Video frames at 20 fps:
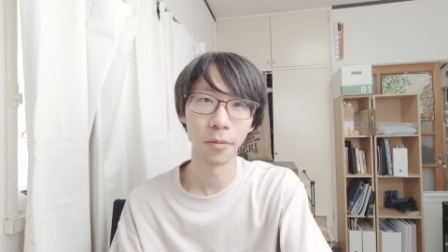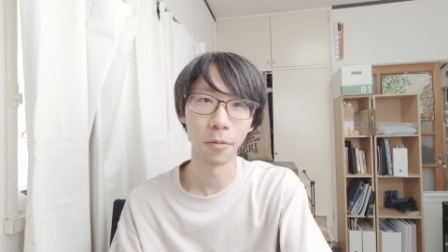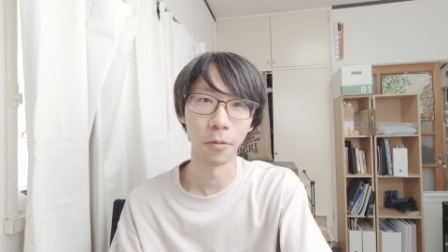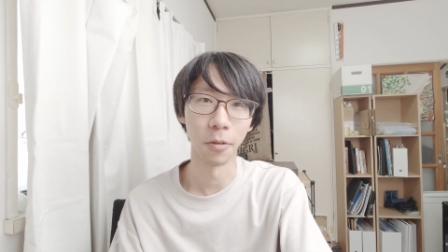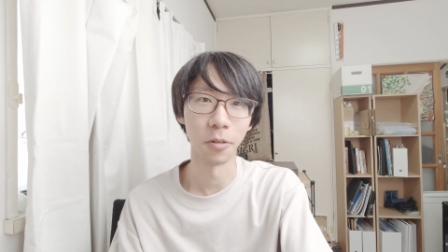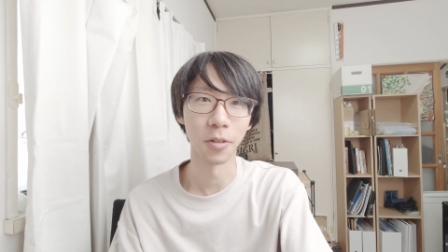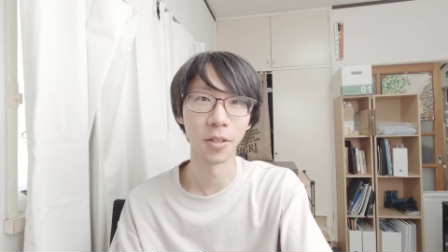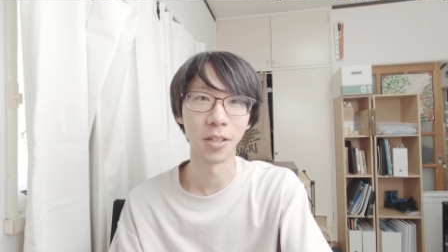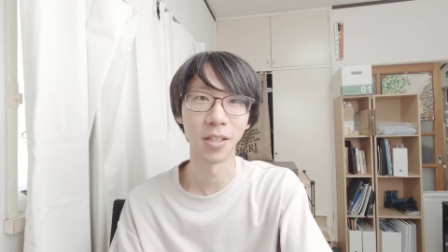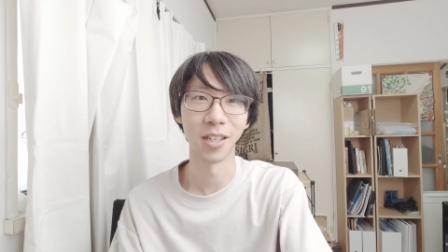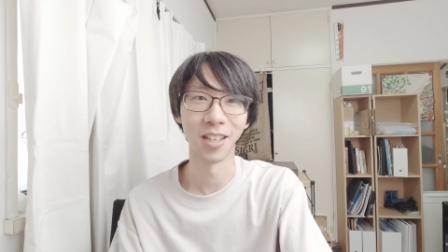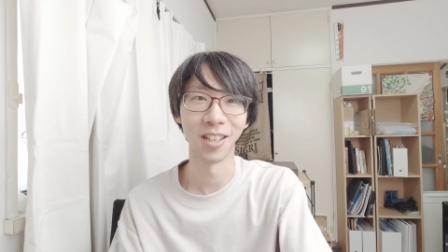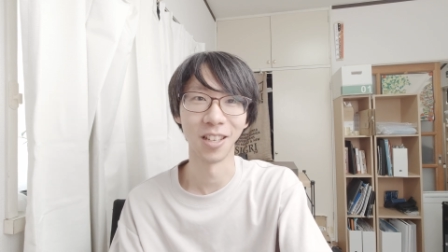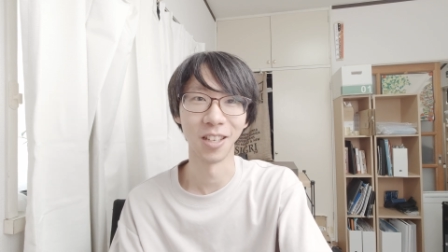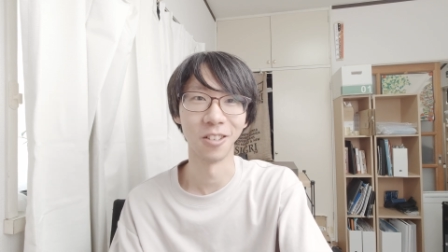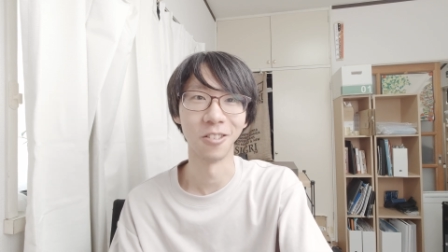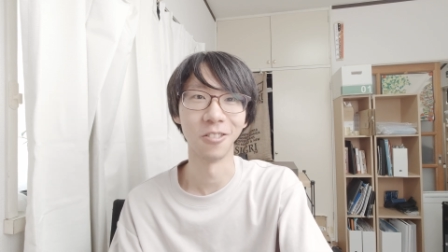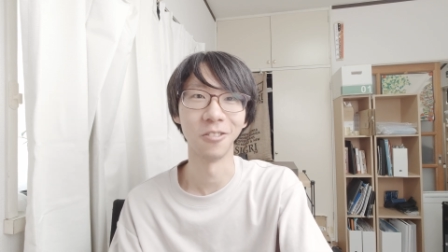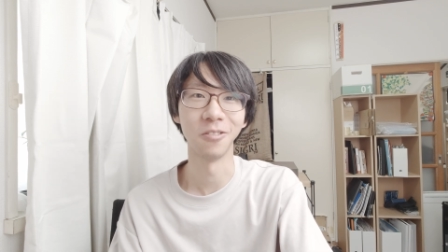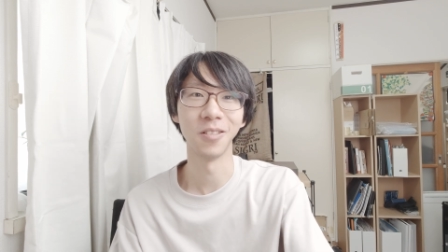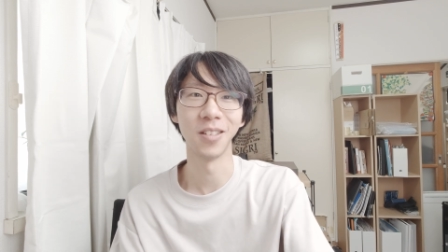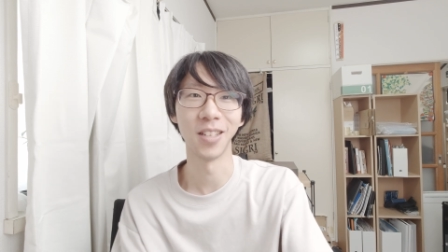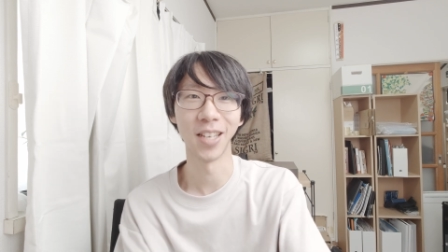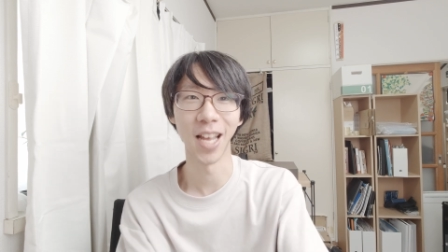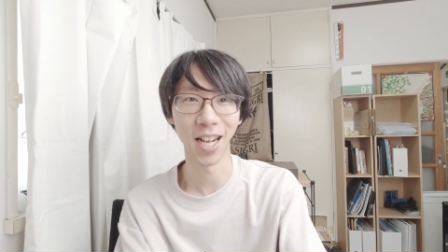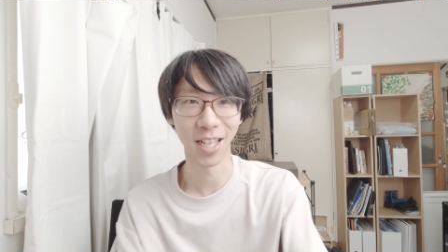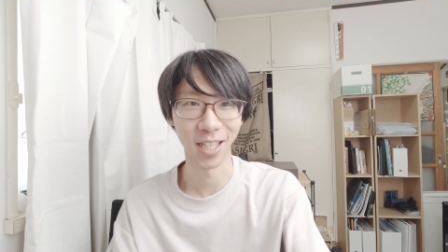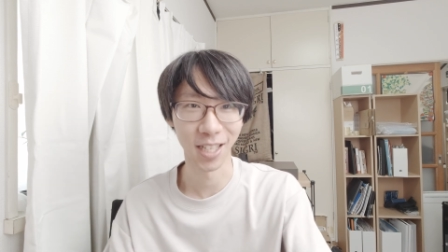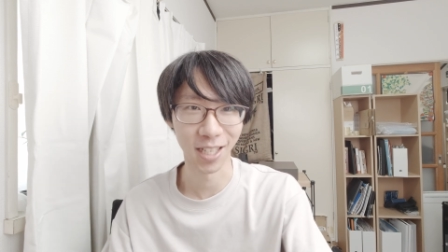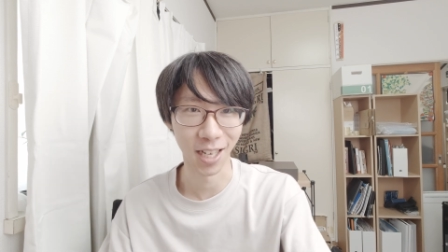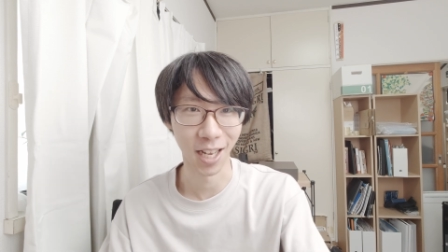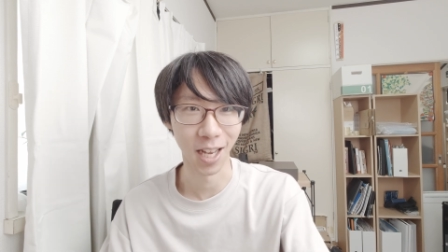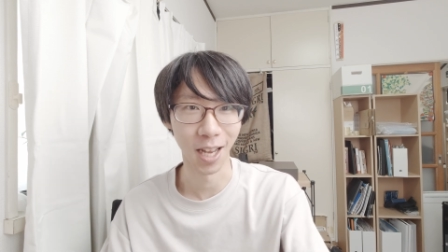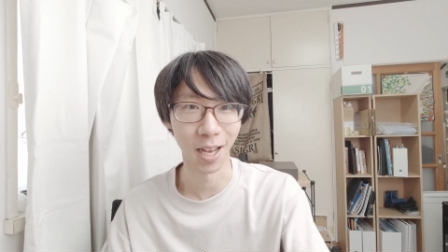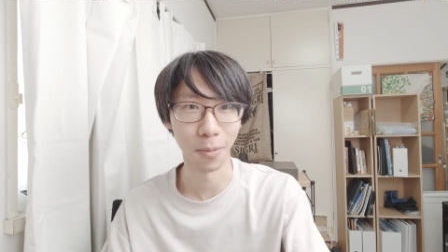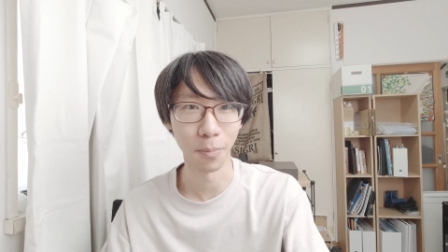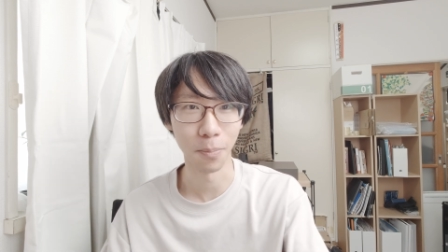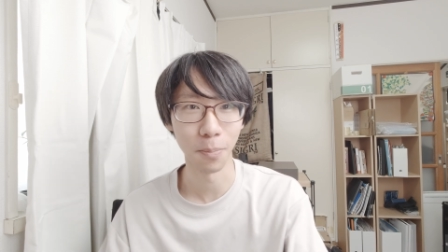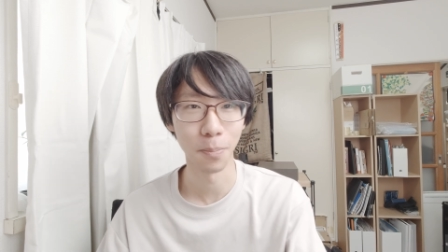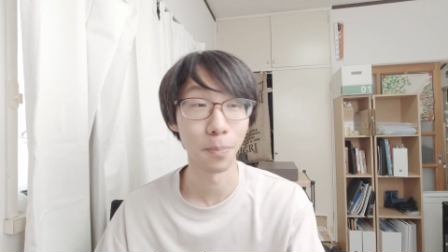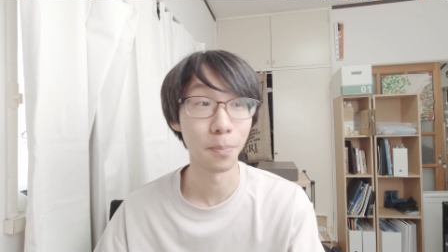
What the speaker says: we'll see you next time.